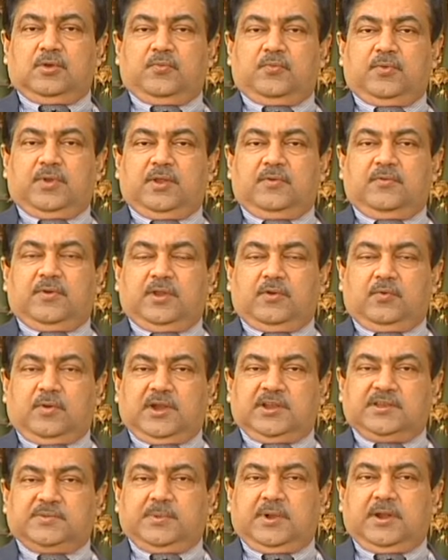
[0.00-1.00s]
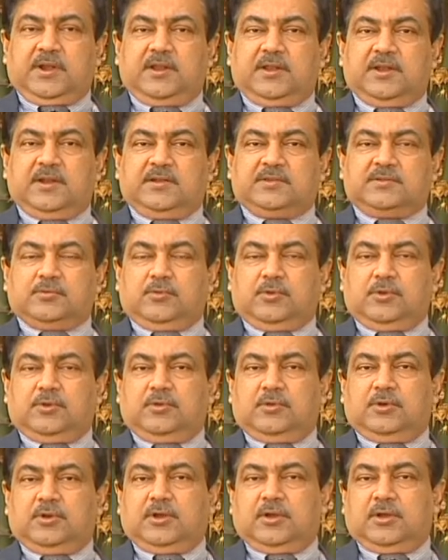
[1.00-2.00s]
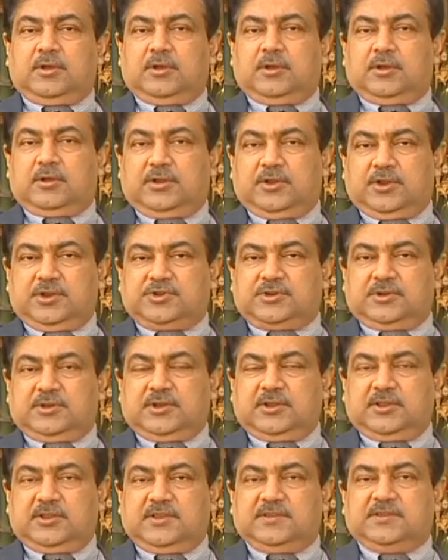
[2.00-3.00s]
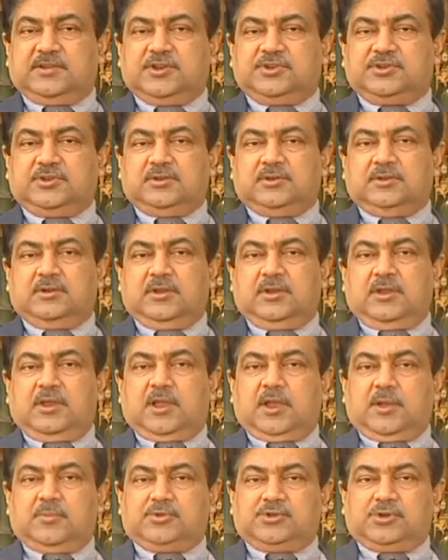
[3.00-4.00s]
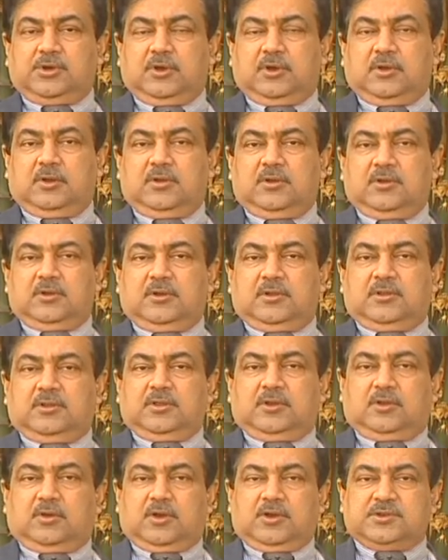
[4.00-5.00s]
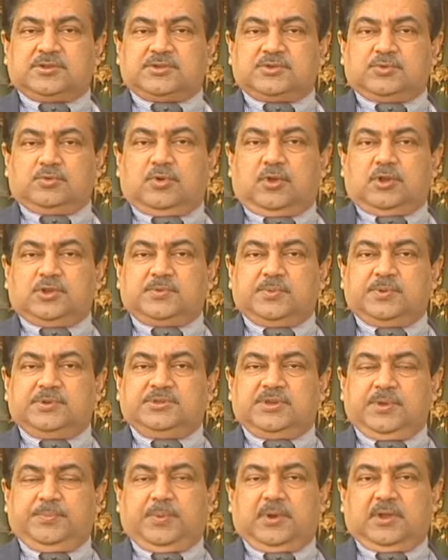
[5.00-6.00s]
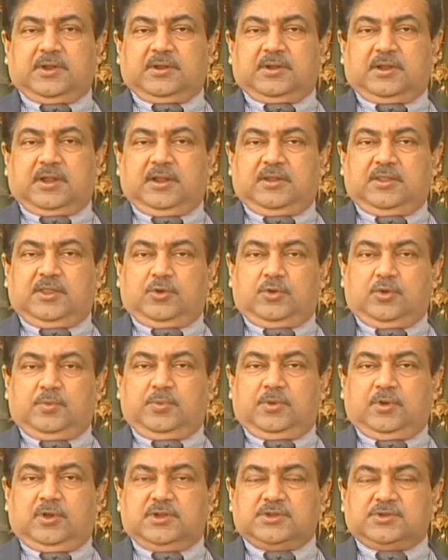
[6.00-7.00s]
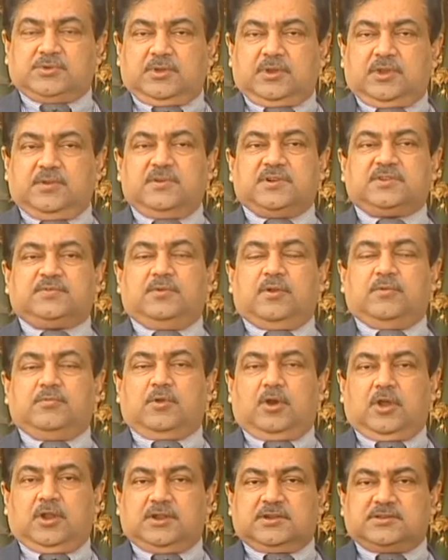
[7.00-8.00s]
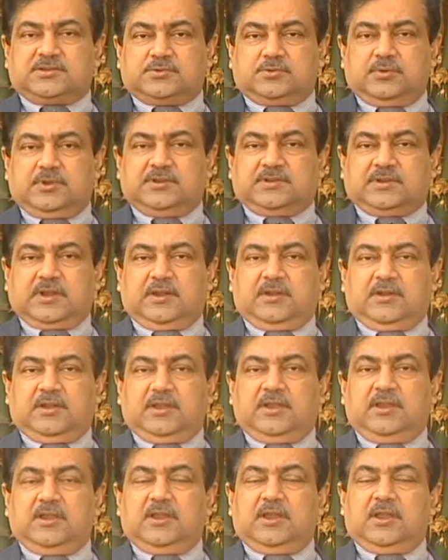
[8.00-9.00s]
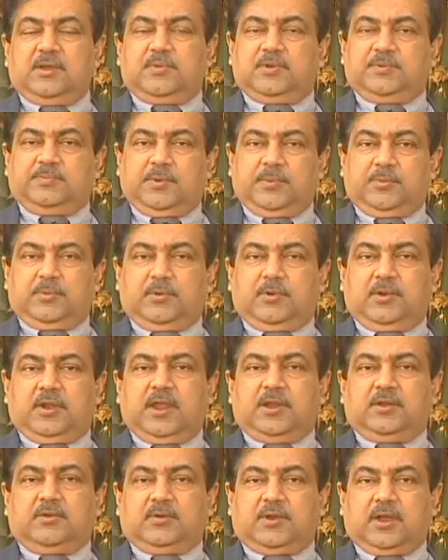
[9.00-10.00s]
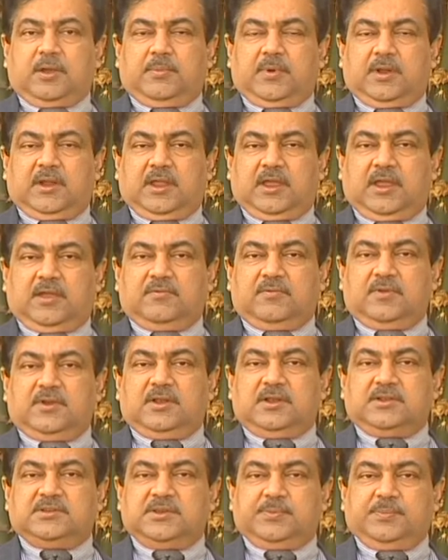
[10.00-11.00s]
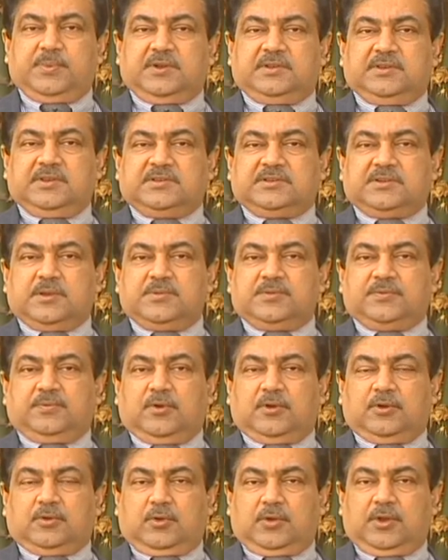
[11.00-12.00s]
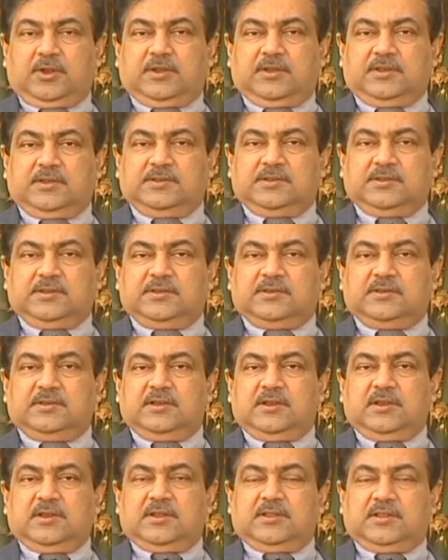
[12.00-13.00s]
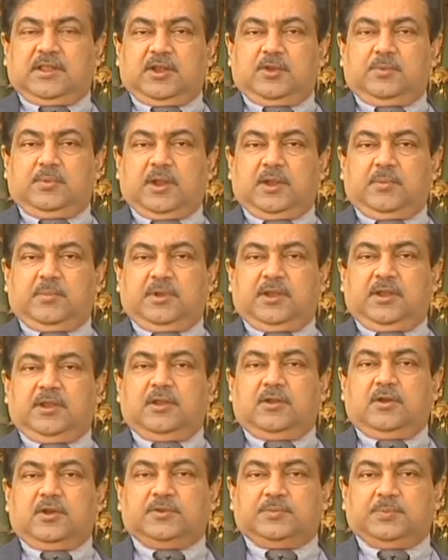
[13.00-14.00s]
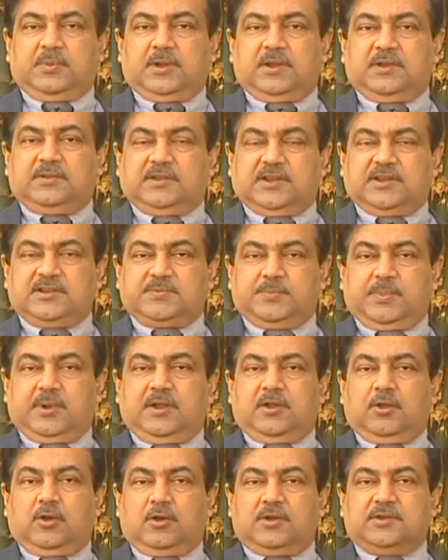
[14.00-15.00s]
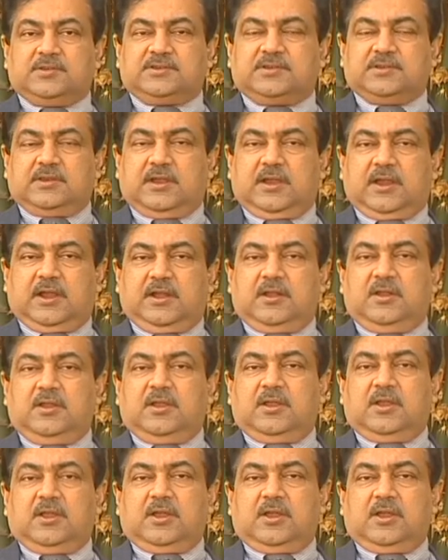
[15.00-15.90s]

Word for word: very very widespread in its own uh, region in this region I am sure the costs would also be cheaper and there would be also a reversal of dollars to this country because people would like to come and have cheaper systems for chronic diseases than to be admitted in hospitals and spend dollars and